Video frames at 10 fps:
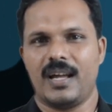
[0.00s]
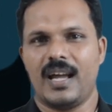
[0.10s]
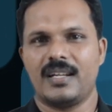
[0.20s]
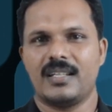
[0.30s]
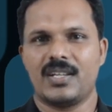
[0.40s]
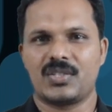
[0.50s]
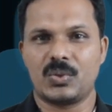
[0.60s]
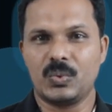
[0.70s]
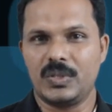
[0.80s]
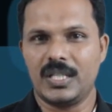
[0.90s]
And the
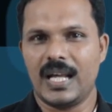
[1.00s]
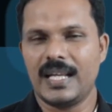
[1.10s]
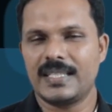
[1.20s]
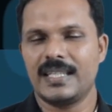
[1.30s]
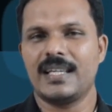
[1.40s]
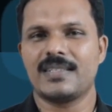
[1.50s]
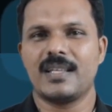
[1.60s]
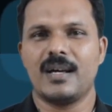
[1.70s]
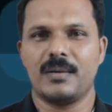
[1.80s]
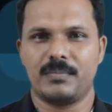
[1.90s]
scrutinizing is
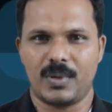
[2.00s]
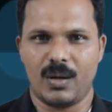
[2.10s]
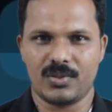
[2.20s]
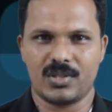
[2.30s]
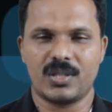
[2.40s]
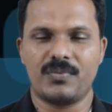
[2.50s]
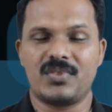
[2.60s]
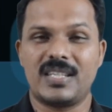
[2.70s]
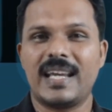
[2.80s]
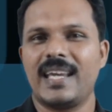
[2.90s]
the process of
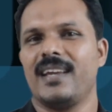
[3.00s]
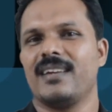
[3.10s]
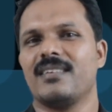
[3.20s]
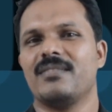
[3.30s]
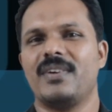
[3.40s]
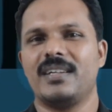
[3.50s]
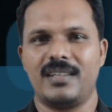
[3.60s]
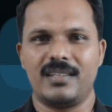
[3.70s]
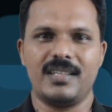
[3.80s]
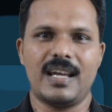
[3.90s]
checking
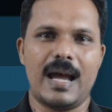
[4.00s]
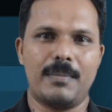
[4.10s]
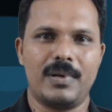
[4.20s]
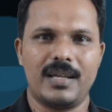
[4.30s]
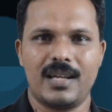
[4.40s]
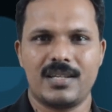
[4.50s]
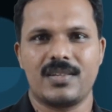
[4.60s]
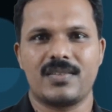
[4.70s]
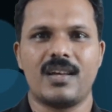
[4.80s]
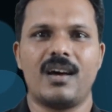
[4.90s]
whether the
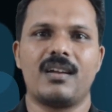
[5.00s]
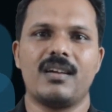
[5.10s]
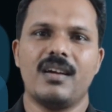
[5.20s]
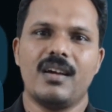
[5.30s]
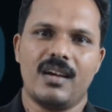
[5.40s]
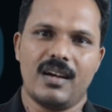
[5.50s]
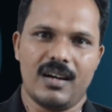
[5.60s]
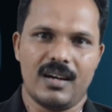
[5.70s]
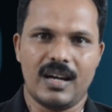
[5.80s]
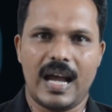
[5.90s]
applications are
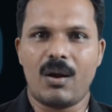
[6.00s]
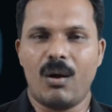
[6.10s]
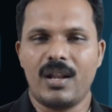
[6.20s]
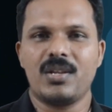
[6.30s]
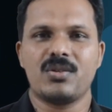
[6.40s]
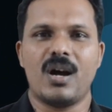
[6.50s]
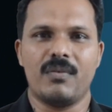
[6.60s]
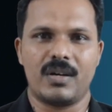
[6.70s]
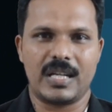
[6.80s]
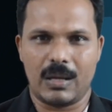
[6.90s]
according to
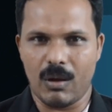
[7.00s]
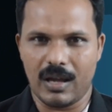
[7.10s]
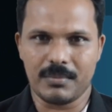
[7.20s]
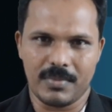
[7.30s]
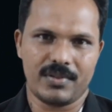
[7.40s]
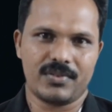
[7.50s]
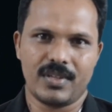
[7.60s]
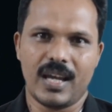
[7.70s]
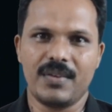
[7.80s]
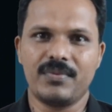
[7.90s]
our requirements.
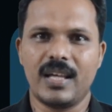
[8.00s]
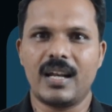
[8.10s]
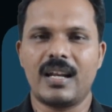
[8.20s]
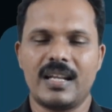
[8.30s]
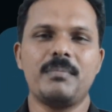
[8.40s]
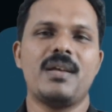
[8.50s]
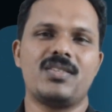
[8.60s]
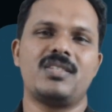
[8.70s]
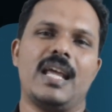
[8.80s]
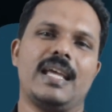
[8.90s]
And if there are any
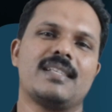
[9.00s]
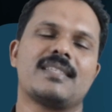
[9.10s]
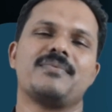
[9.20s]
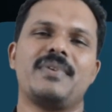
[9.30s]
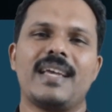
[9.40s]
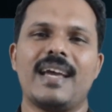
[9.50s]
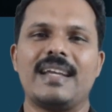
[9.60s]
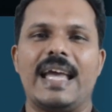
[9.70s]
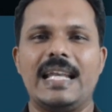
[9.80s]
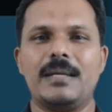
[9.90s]
mistakes, we can
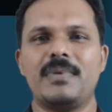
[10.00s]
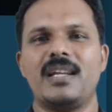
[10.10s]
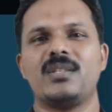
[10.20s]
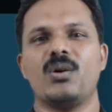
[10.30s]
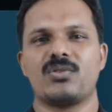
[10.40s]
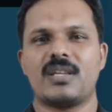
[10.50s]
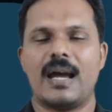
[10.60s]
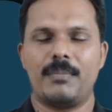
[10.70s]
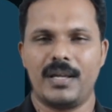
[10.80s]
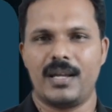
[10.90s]
eliminate those
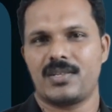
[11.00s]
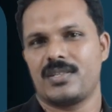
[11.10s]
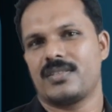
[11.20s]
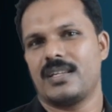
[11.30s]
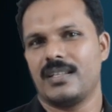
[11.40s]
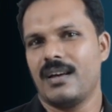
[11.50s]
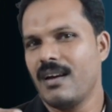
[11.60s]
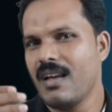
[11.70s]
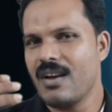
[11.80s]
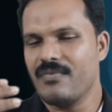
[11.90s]
applications at the
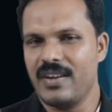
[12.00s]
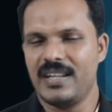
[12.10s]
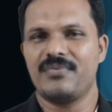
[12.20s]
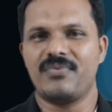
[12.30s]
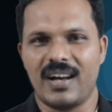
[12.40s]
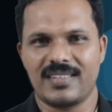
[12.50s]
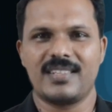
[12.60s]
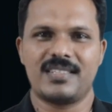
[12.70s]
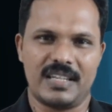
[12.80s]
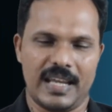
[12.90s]
very first
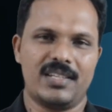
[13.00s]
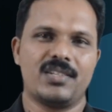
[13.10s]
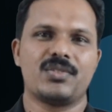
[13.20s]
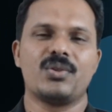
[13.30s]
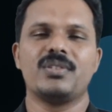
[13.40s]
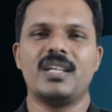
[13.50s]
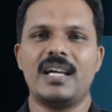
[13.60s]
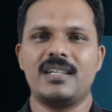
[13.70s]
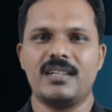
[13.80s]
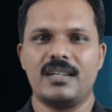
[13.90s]
stage. So
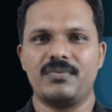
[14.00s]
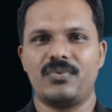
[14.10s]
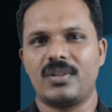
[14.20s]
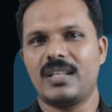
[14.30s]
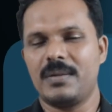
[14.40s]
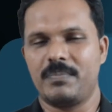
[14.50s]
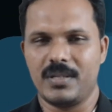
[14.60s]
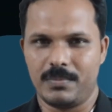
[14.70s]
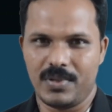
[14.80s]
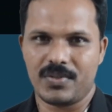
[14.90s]
that for that
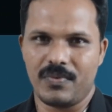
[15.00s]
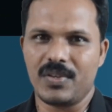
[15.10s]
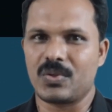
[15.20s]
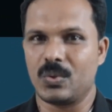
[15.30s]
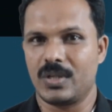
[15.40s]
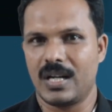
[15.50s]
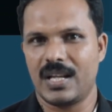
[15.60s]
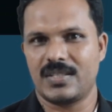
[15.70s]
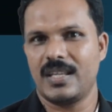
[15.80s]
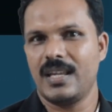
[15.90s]
purpose, we
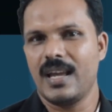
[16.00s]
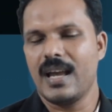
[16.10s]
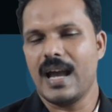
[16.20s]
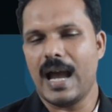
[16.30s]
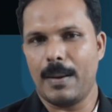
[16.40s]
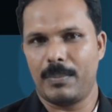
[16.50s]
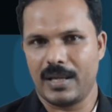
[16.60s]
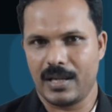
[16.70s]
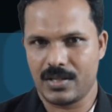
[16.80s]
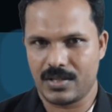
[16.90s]
scrutinize the
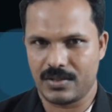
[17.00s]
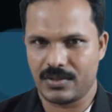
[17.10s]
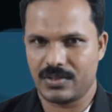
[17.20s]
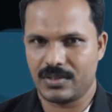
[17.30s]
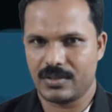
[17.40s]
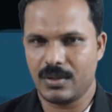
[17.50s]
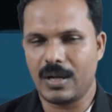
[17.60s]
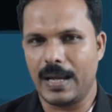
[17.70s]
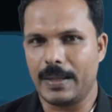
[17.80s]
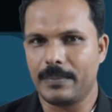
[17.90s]
applications.
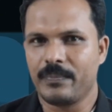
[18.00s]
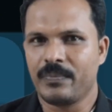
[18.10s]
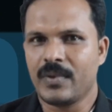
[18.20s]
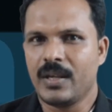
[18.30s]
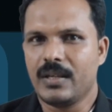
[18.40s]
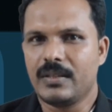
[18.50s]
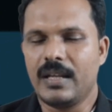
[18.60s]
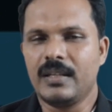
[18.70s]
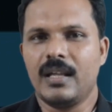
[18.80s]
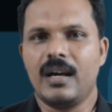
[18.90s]
Okay.
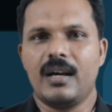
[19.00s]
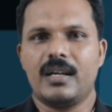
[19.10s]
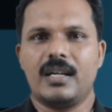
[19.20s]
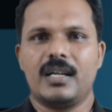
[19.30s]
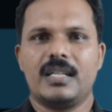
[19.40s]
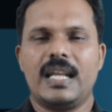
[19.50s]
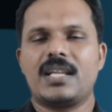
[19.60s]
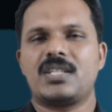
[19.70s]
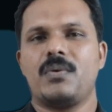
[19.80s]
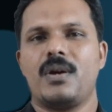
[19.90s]
Then the
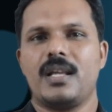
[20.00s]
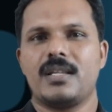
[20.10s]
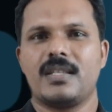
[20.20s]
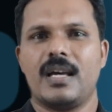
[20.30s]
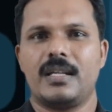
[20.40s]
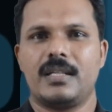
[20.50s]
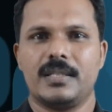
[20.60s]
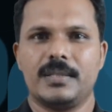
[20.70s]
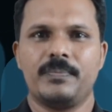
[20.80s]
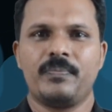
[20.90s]
next one is that
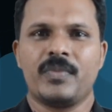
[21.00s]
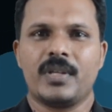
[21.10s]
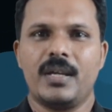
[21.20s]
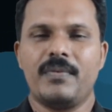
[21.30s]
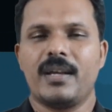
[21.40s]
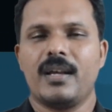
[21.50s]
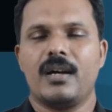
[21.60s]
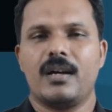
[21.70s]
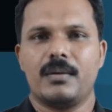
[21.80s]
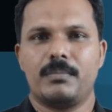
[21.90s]
giving
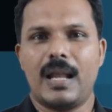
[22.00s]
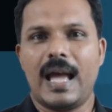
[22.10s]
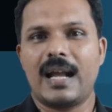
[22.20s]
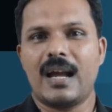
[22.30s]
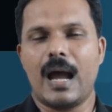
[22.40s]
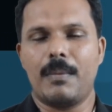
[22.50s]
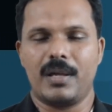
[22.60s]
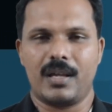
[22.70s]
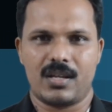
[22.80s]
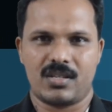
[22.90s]
a blank
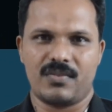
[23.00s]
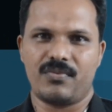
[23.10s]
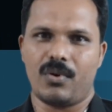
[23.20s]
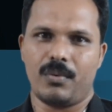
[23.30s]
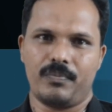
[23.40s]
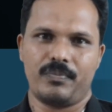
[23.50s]
application form.